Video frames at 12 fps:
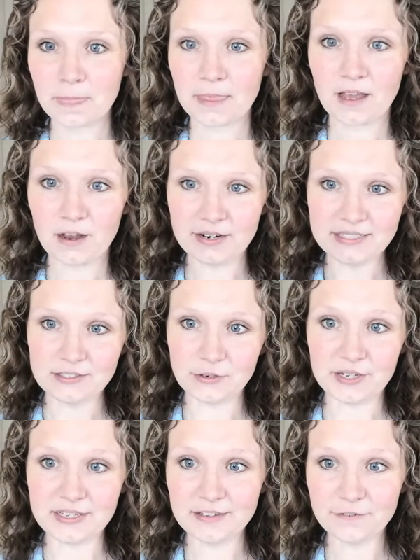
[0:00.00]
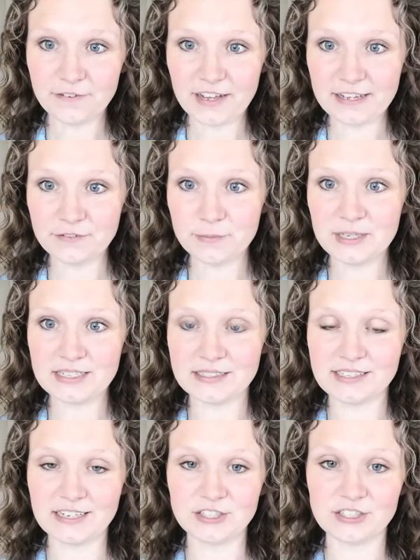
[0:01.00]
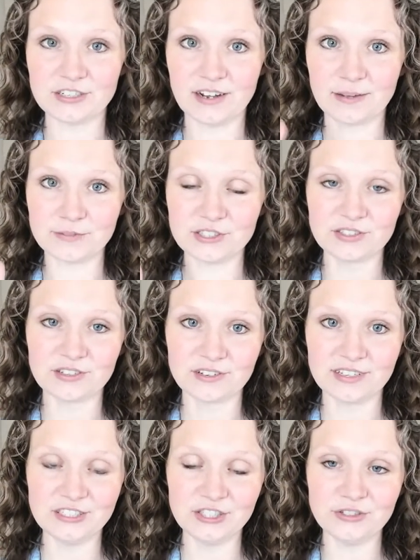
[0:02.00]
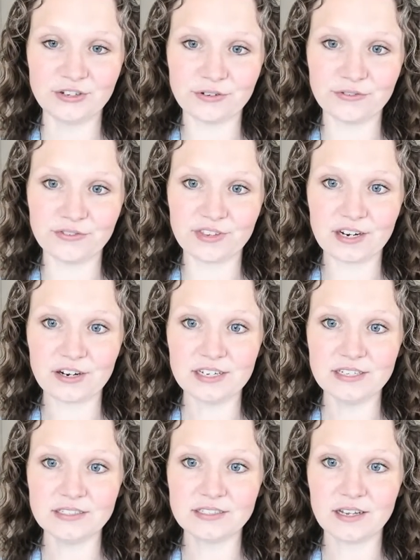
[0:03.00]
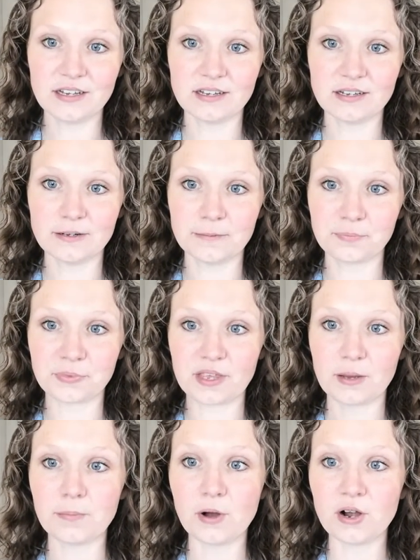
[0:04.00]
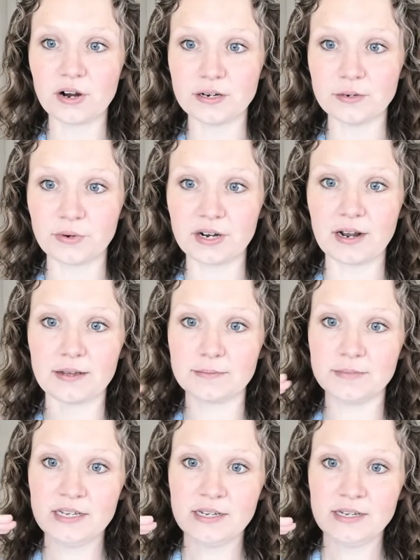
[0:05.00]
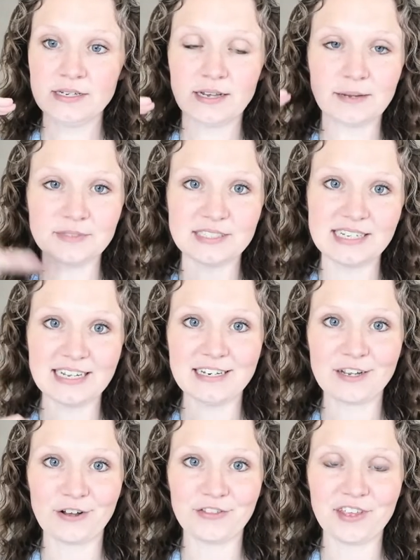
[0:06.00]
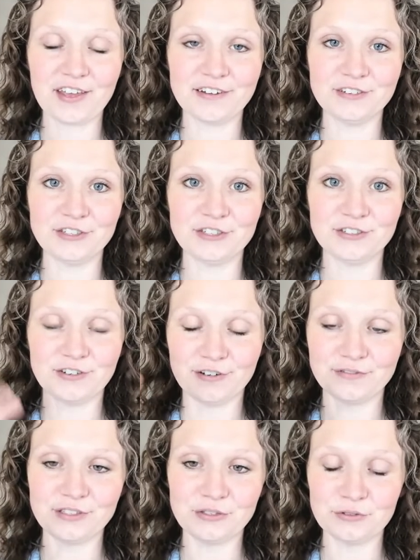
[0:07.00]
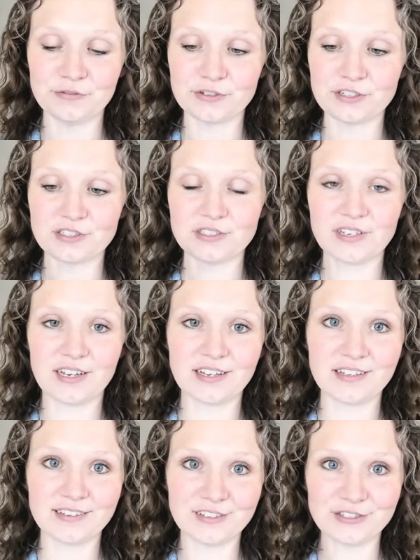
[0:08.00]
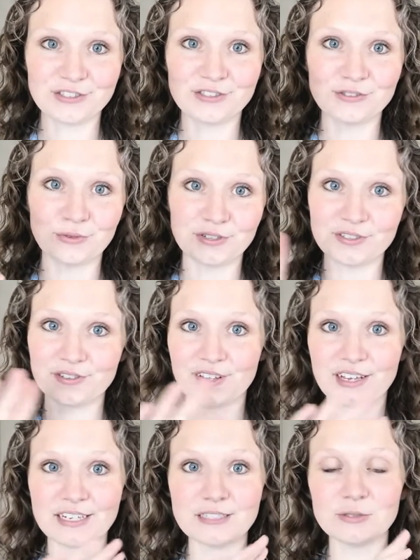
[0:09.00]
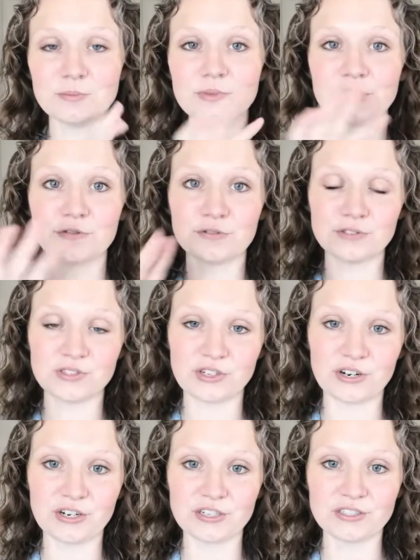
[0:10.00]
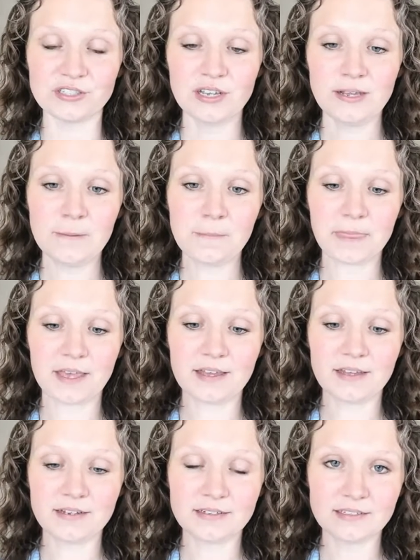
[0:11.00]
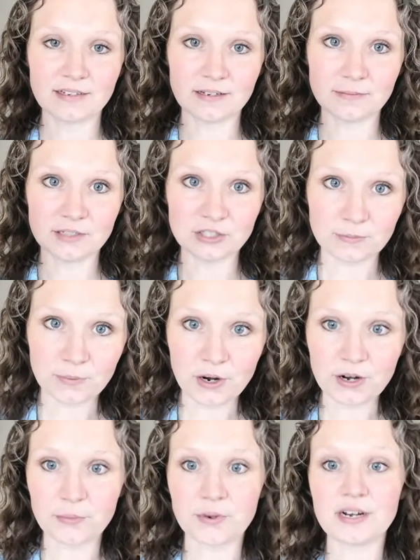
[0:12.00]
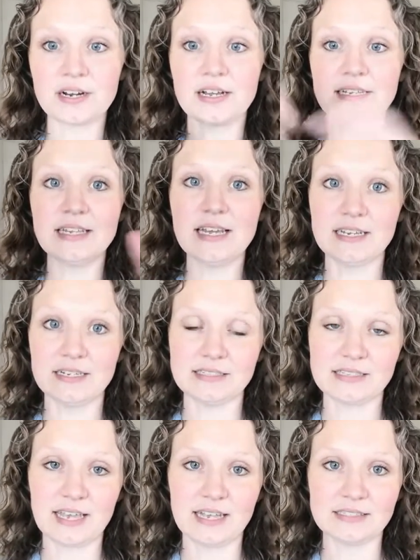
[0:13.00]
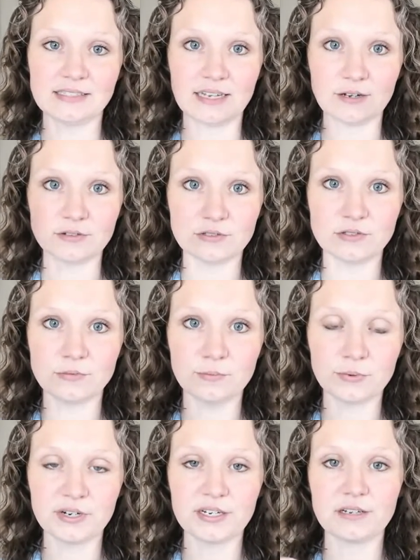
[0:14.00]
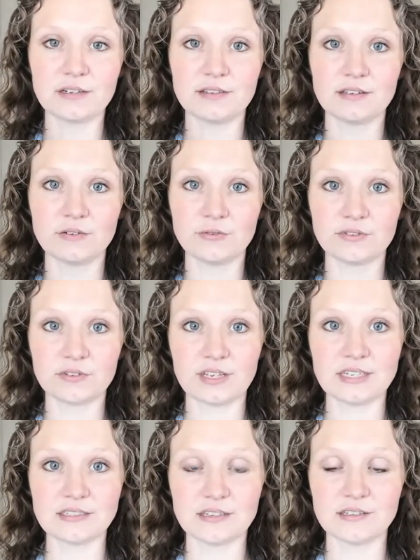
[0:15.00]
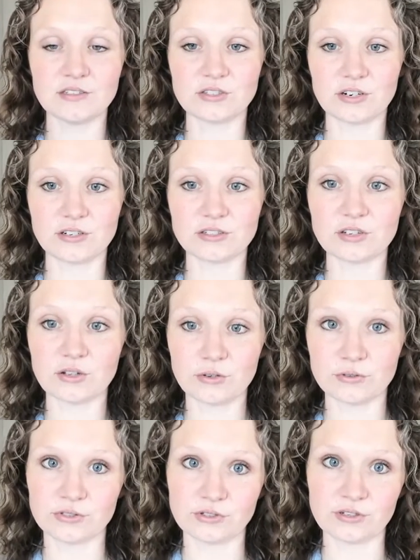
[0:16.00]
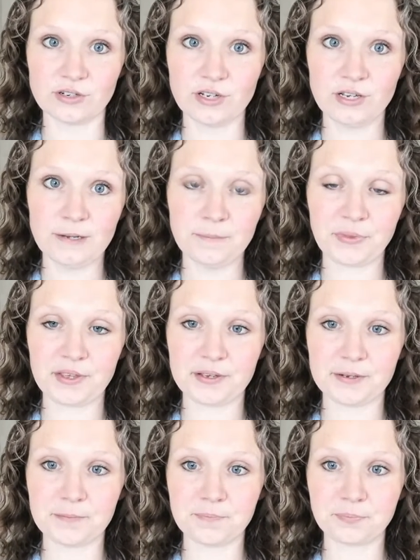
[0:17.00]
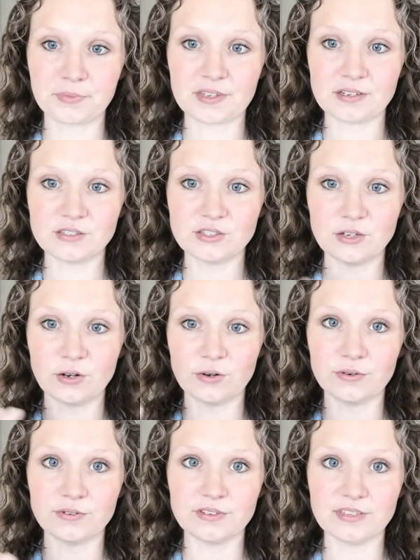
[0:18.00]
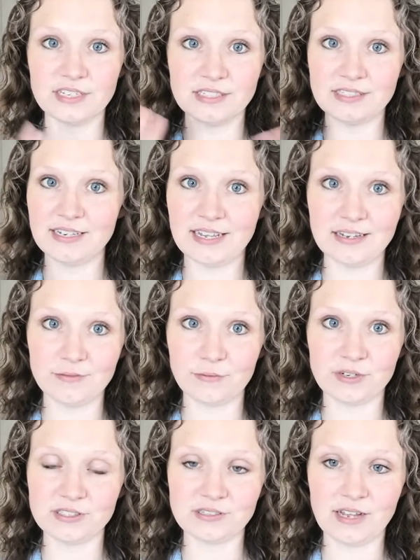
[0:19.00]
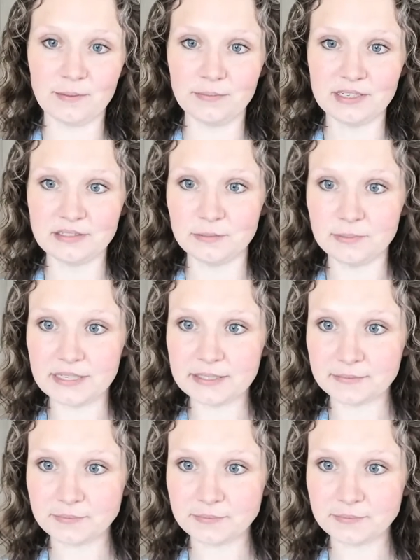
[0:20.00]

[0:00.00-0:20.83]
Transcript: All right, so in the five minute session, I'm just going to let you know there is um, a part where I'm I'm standing on the edge of the universe, and there's northern lights and beautiful stars. And um, there's a part where a net is cast out to bring the northern lights and the stars closer. Um, so this net was not meant to be.